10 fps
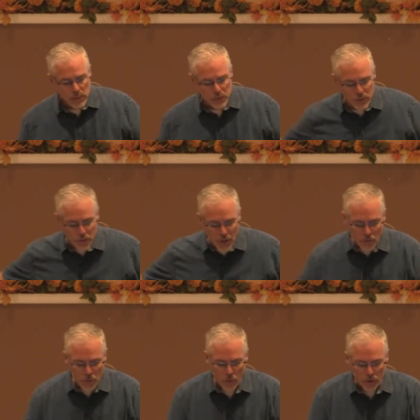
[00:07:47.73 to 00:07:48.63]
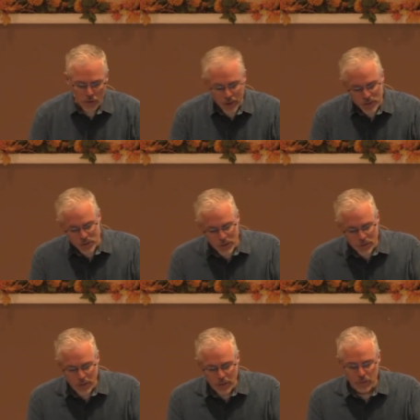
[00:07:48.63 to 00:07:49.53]
Since therefore Christ
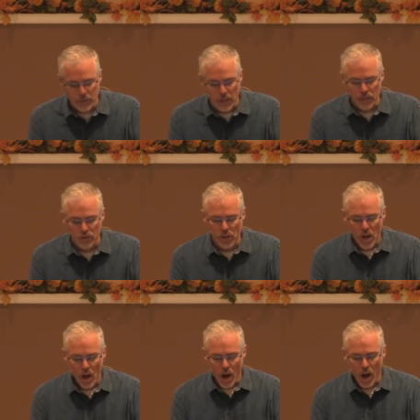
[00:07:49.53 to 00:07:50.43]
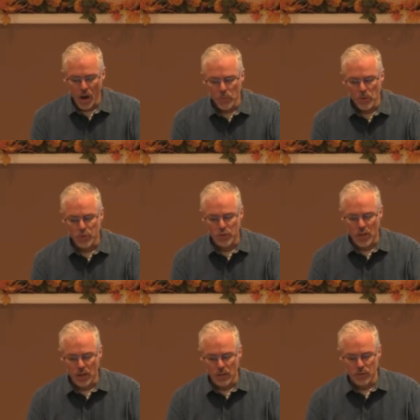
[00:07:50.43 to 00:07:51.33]
suffered in the flesh, arm
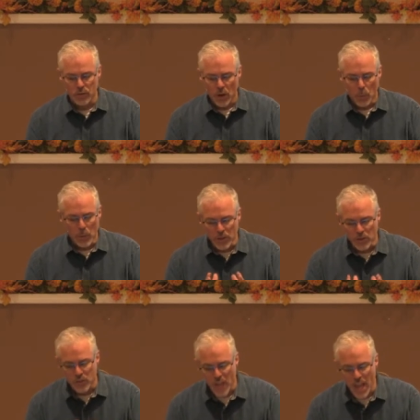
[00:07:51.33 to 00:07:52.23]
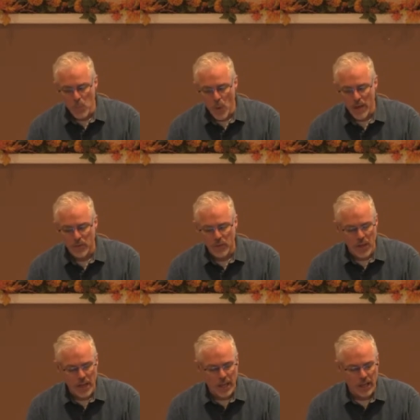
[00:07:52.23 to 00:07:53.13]
yourselves with the same way of
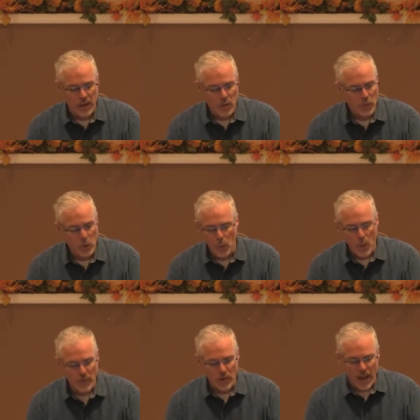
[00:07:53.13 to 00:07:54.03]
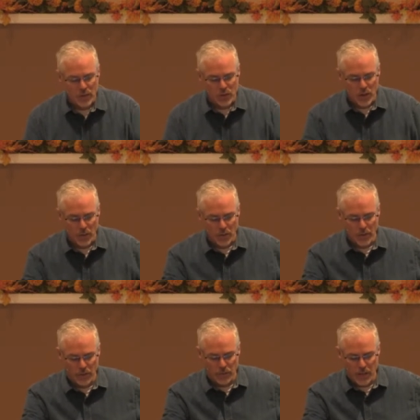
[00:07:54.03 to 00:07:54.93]
thinking, for whoever has suffered
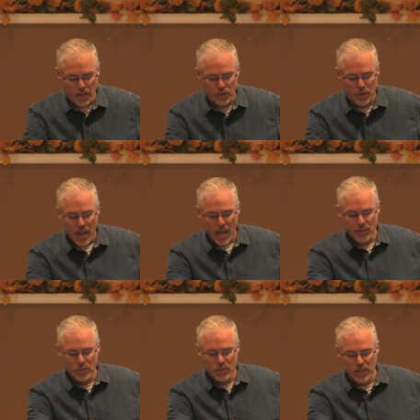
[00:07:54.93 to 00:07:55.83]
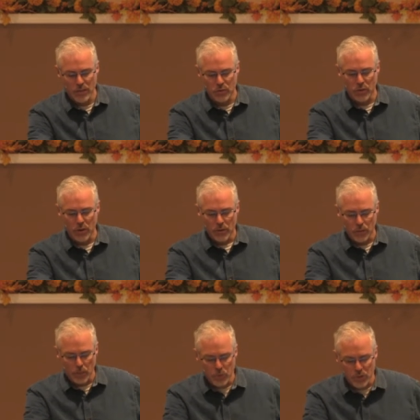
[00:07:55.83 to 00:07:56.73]
in the flesh has ceased
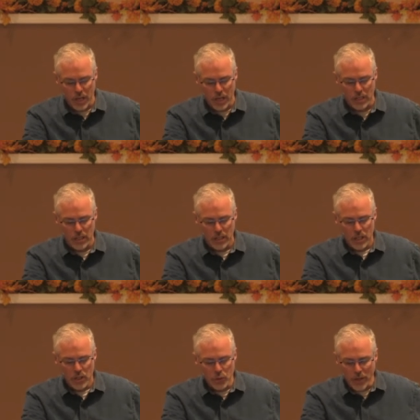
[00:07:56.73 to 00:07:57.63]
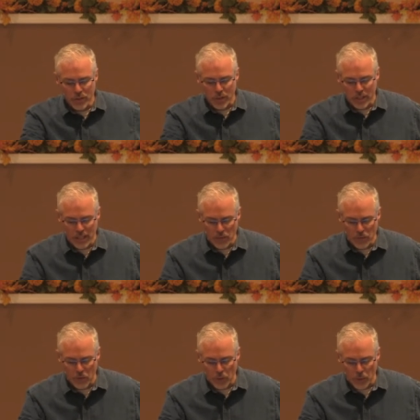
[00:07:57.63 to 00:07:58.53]
from sin, so as to live
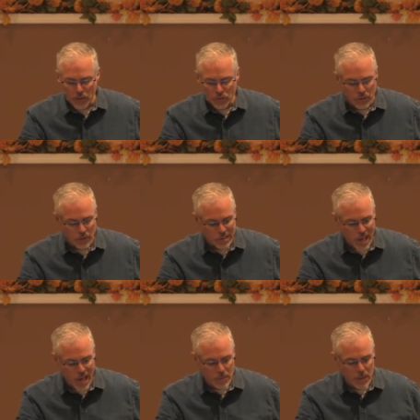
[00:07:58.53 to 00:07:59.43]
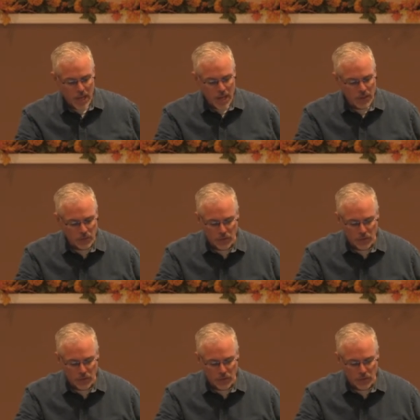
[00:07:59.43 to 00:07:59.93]
for the rest of the time in the